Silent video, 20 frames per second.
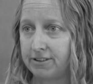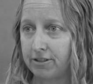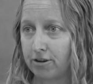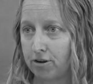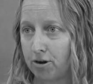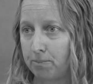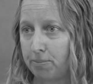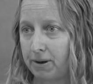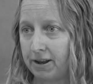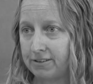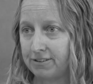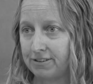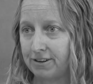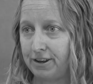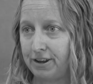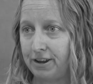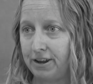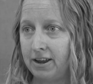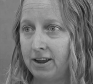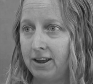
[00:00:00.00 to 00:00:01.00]
the
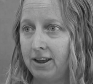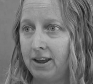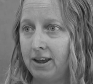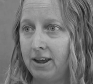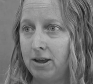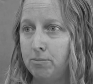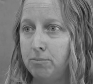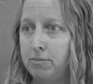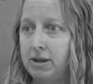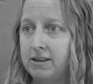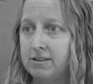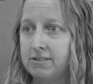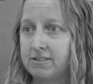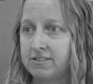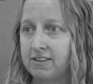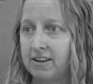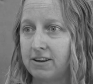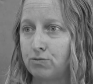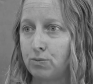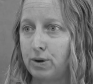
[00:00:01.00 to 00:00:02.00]
complexity means
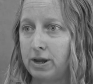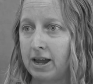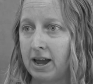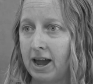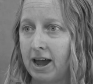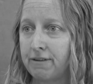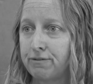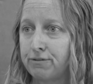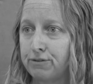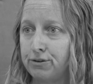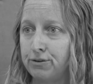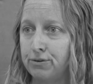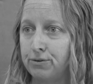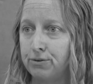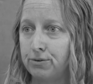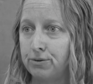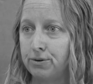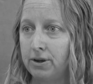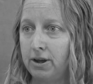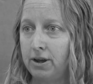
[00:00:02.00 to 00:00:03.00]
that we have
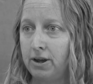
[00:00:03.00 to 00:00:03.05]
to